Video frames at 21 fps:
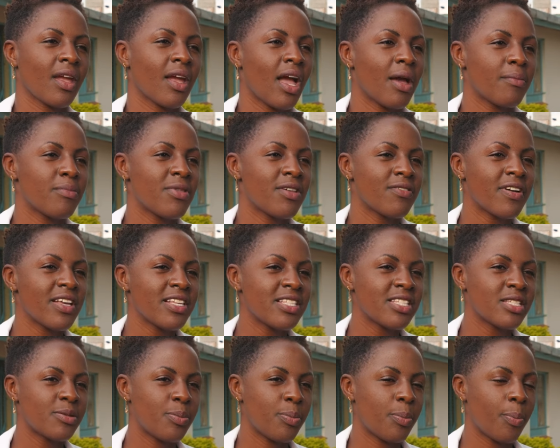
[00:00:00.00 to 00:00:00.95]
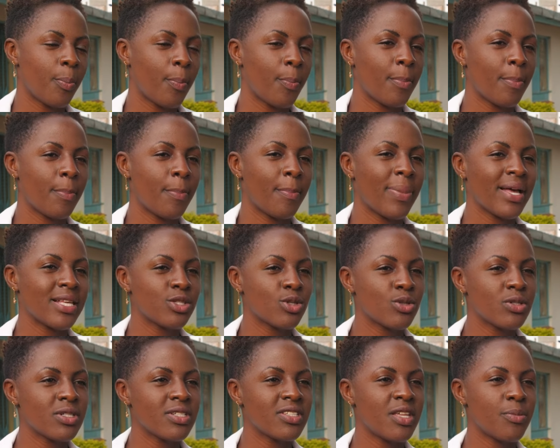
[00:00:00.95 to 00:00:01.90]
I'm the first
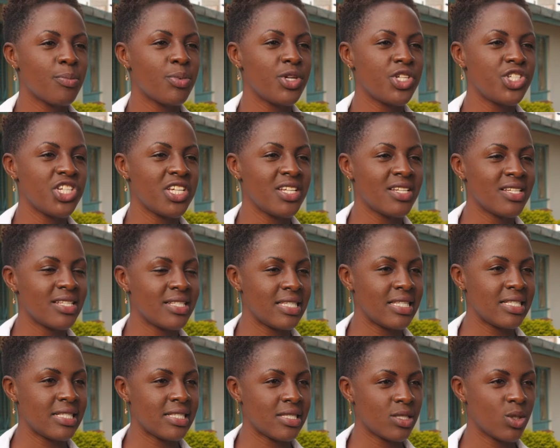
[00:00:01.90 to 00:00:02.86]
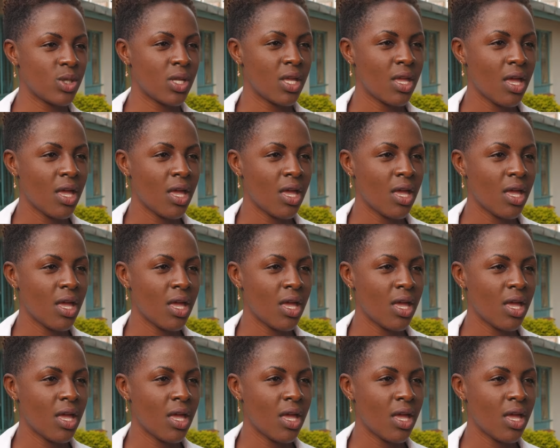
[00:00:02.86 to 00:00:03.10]
person the patient sees